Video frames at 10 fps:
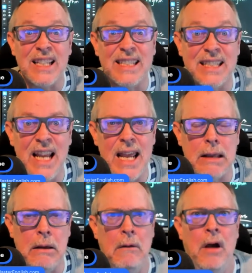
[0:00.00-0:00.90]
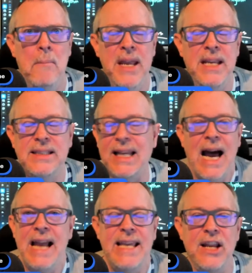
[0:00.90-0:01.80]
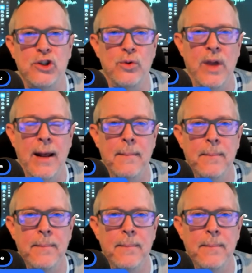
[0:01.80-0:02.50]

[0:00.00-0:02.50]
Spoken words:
a snake. Amazing. I can't do that.